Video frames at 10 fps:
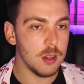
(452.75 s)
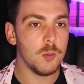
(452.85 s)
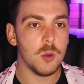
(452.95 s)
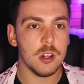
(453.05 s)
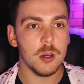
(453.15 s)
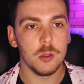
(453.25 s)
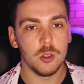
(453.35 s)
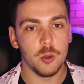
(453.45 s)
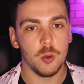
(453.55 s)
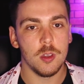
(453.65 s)
Then what I
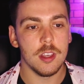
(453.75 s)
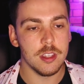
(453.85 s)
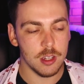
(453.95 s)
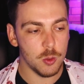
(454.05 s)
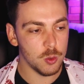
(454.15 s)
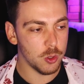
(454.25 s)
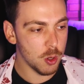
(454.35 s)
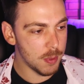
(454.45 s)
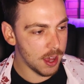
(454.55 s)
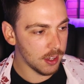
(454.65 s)
will do is I will
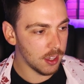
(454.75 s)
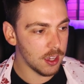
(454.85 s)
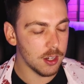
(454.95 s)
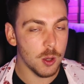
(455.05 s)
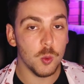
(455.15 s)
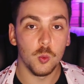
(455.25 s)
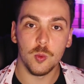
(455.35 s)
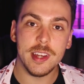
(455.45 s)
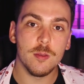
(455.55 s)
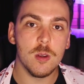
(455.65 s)
go back and I
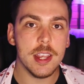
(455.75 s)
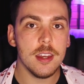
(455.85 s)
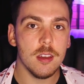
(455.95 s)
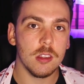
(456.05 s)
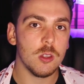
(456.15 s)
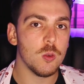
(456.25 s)
will reread